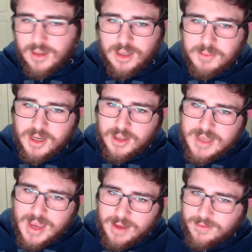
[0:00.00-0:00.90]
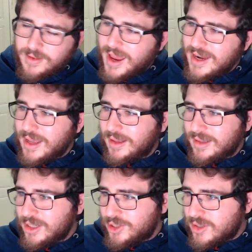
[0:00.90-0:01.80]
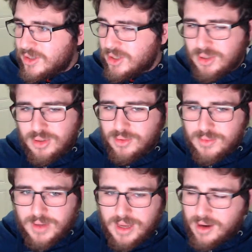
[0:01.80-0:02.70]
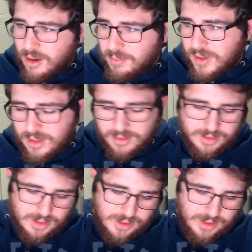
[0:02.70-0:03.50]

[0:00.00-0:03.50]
not because they have any allegiance to a company,